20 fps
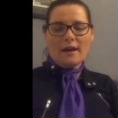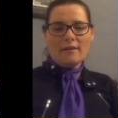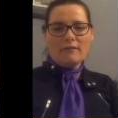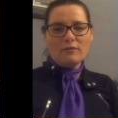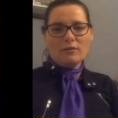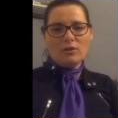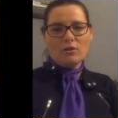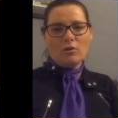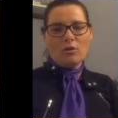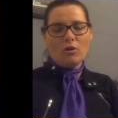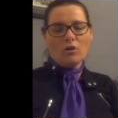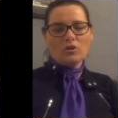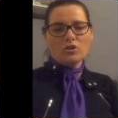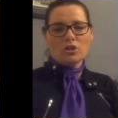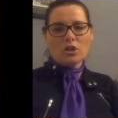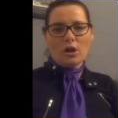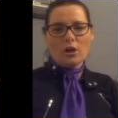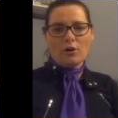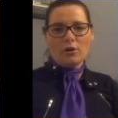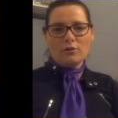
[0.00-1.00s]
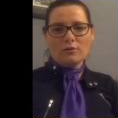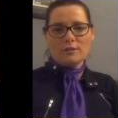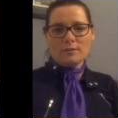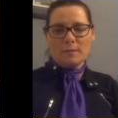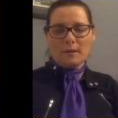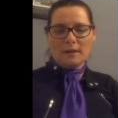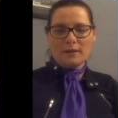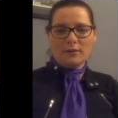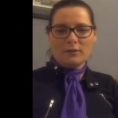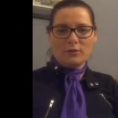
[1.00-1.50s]
have you, or Joe,
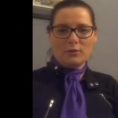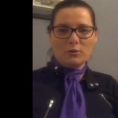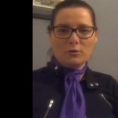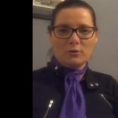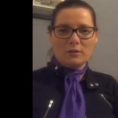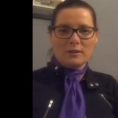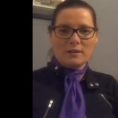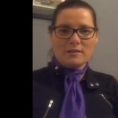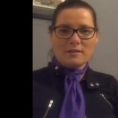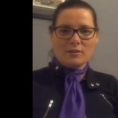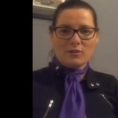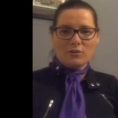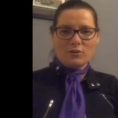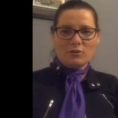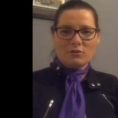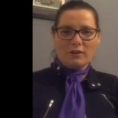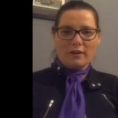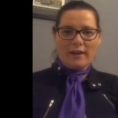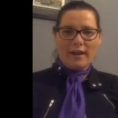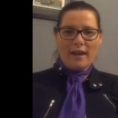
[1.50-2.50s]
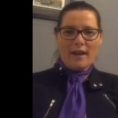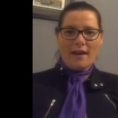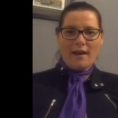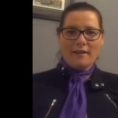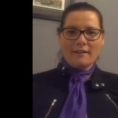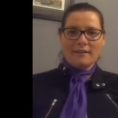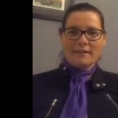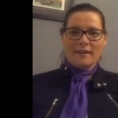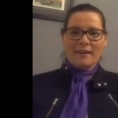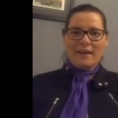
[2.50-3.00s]
depending on who it is on your
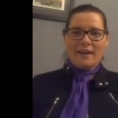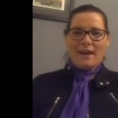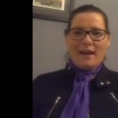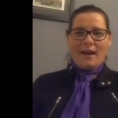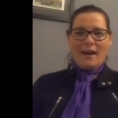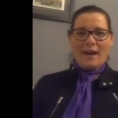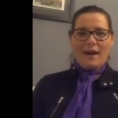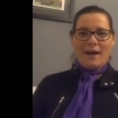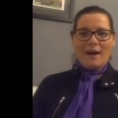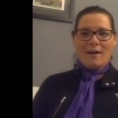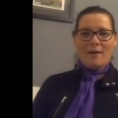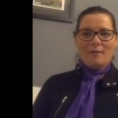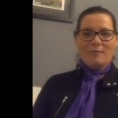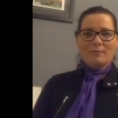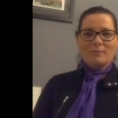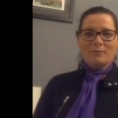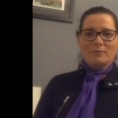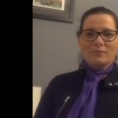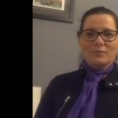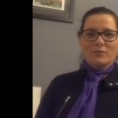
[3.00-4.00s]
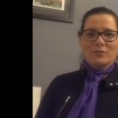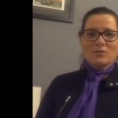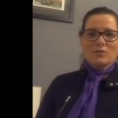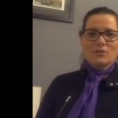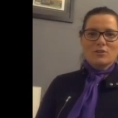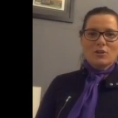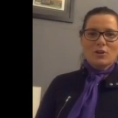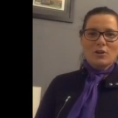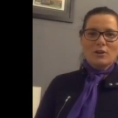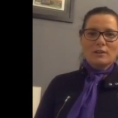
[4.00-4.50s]
account.
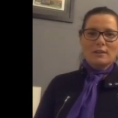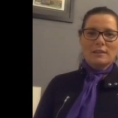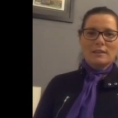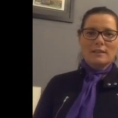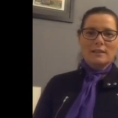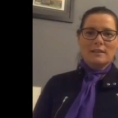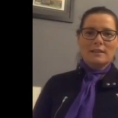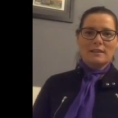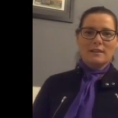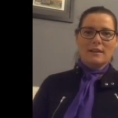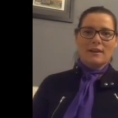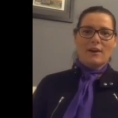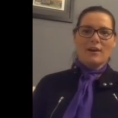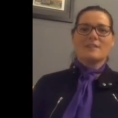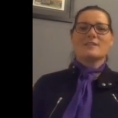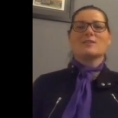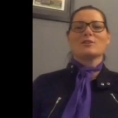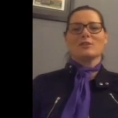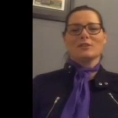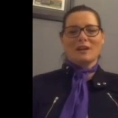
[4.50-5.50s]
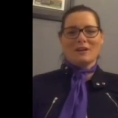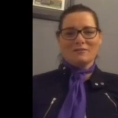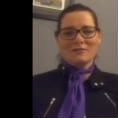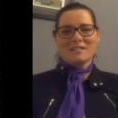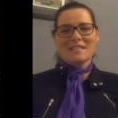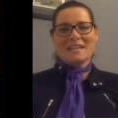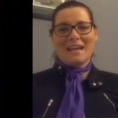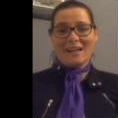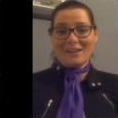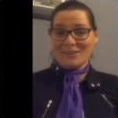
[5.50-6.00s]
Shirley, I still love
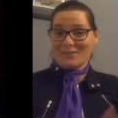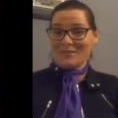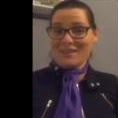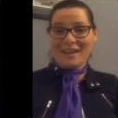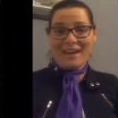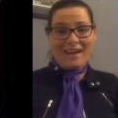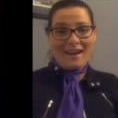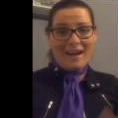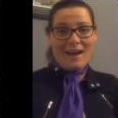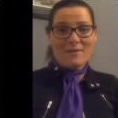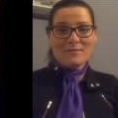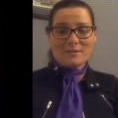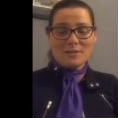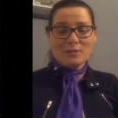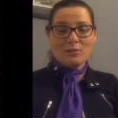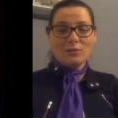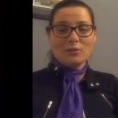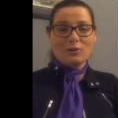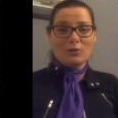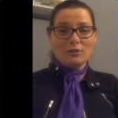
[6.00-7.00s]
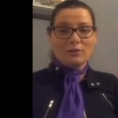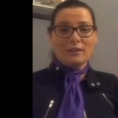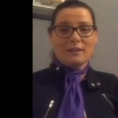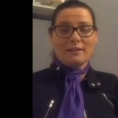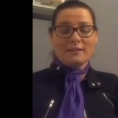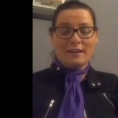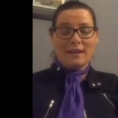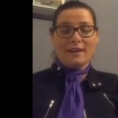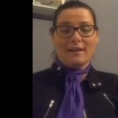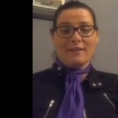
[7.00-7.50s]
to gallop. Yeah, absolutely.
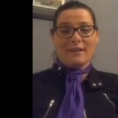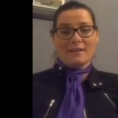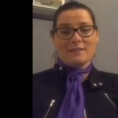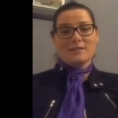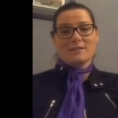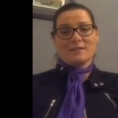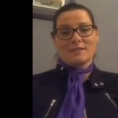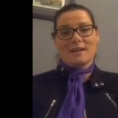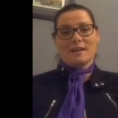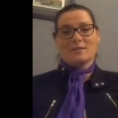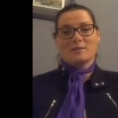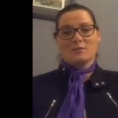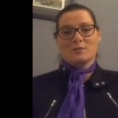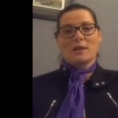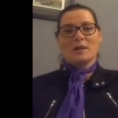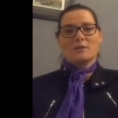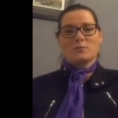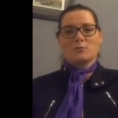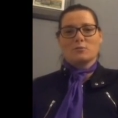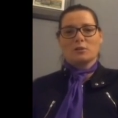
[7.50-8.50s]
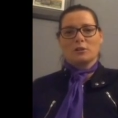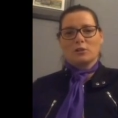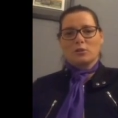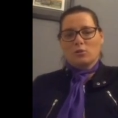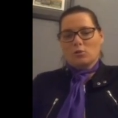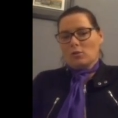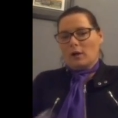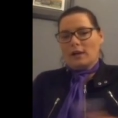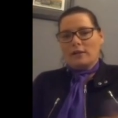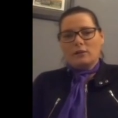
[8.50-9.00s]
Yeah, that's really
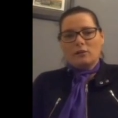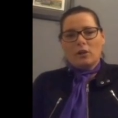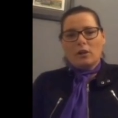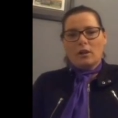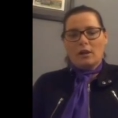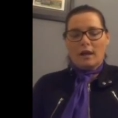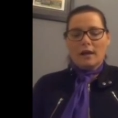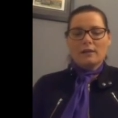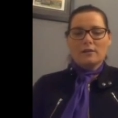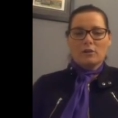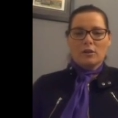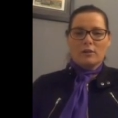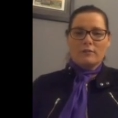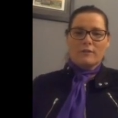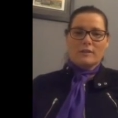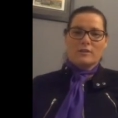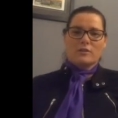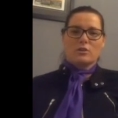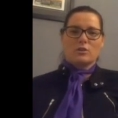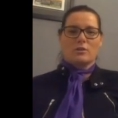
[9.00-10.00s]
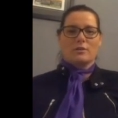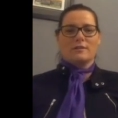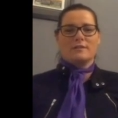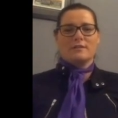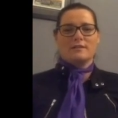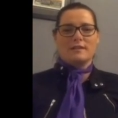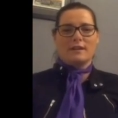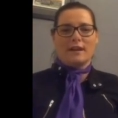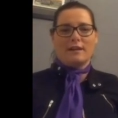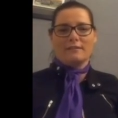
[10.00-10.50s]
cool, and a lot of us do
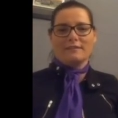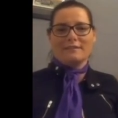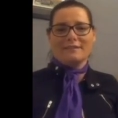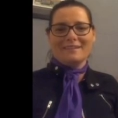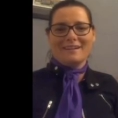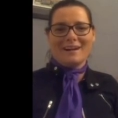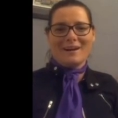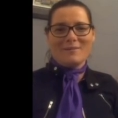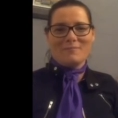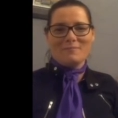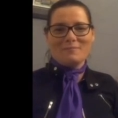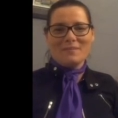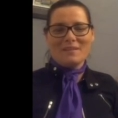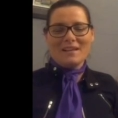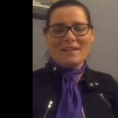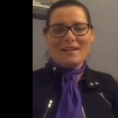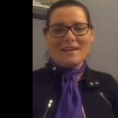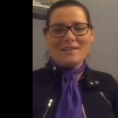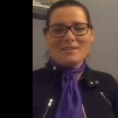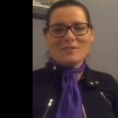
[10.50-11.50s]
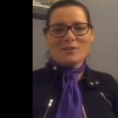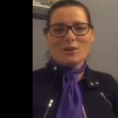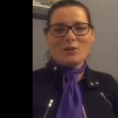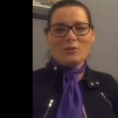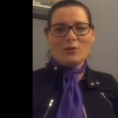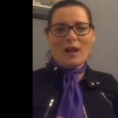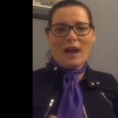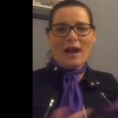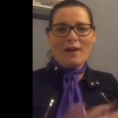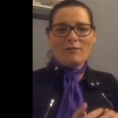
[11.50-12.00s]
it. Yeah.
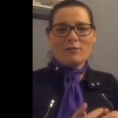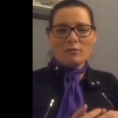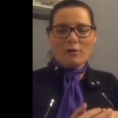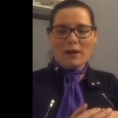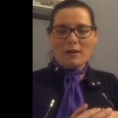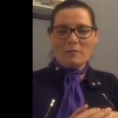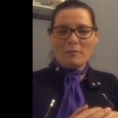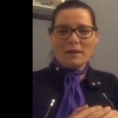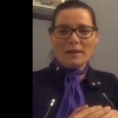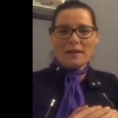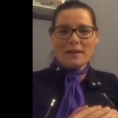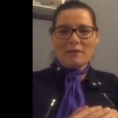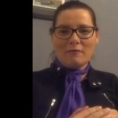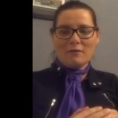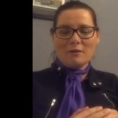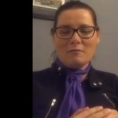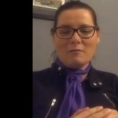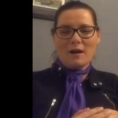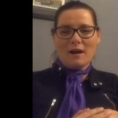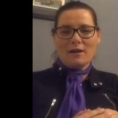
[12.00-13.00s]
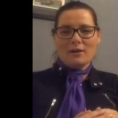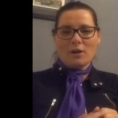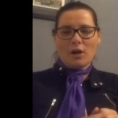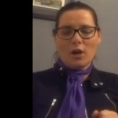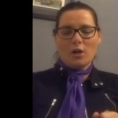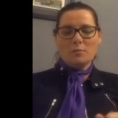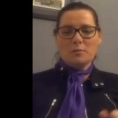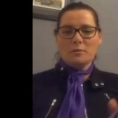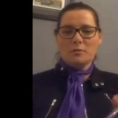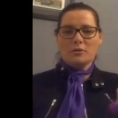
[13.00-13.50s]
So have a great week, everyone. I
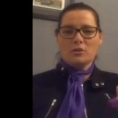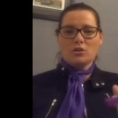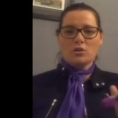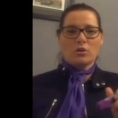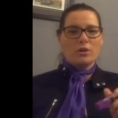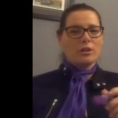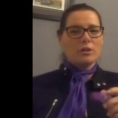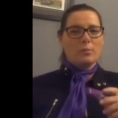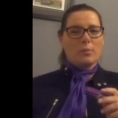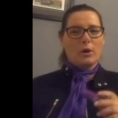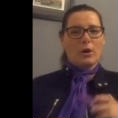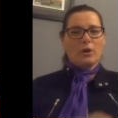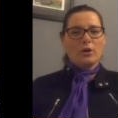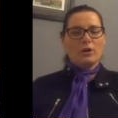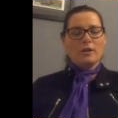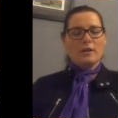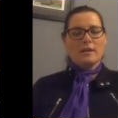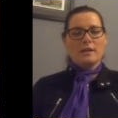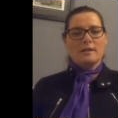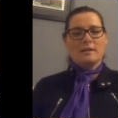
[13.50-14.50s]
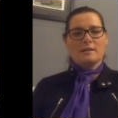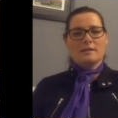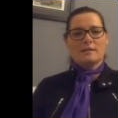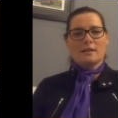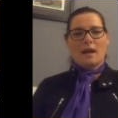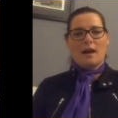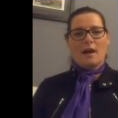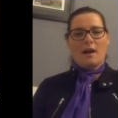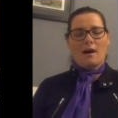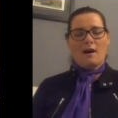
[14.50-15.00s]
hope you're enjoying your ponies.